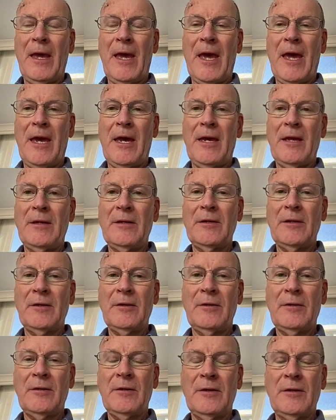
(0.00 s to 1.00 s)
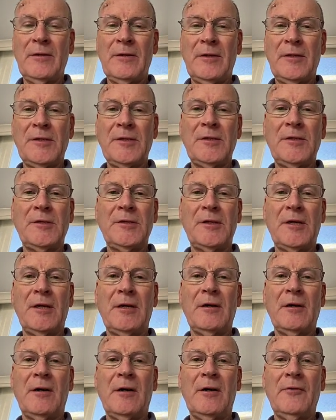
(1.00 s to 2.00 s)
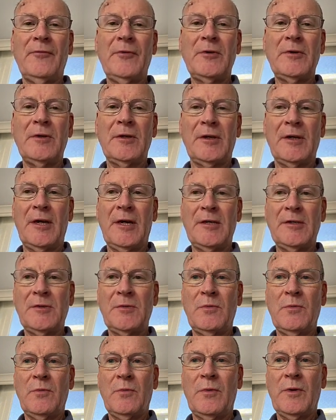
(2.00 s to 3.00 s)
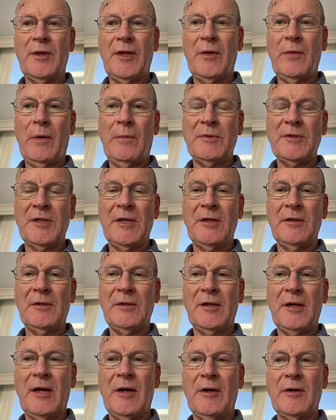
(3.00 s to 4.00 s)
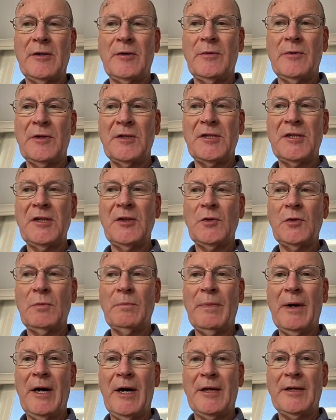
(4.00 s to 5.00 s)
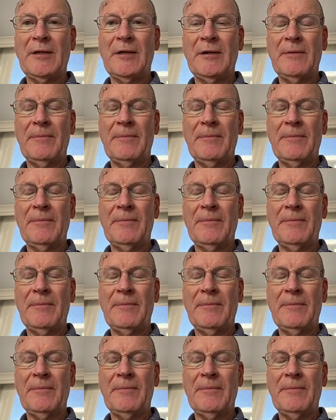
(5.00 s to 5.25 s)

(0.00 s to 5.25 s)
and this is often the case where they represent the character in a single byte.